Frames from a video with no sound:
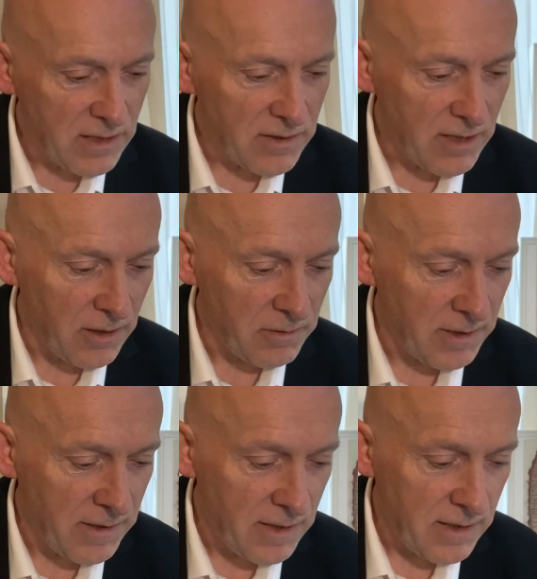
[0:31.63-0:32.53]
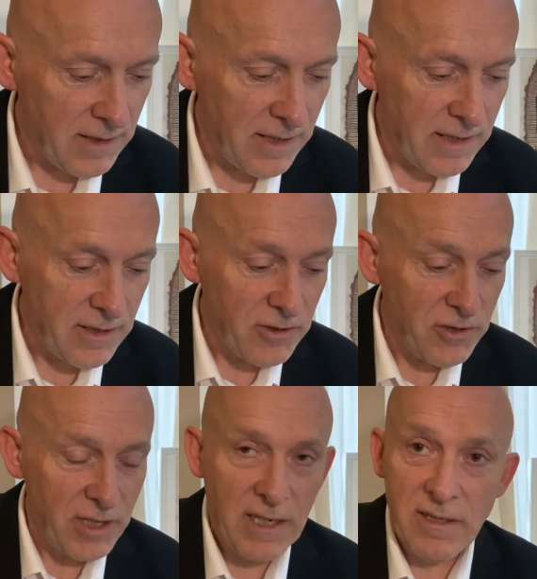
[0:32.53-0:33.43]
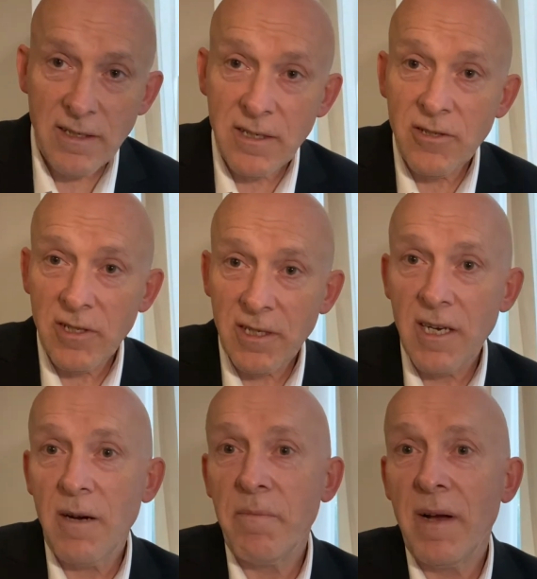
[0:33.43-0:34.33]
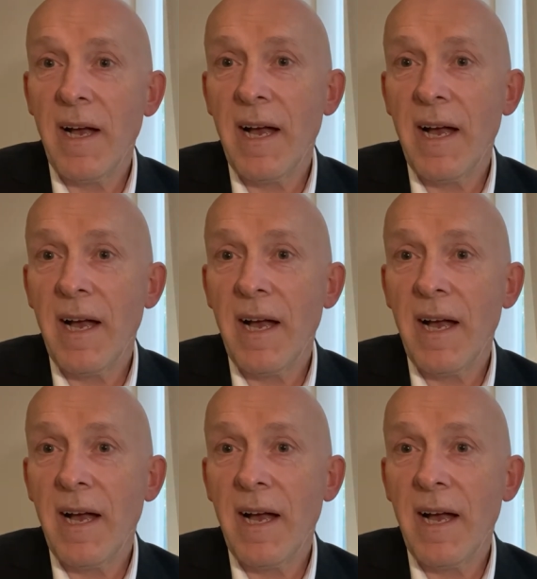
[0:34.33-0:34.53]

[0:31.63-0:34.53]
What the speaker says: So Jesus has just come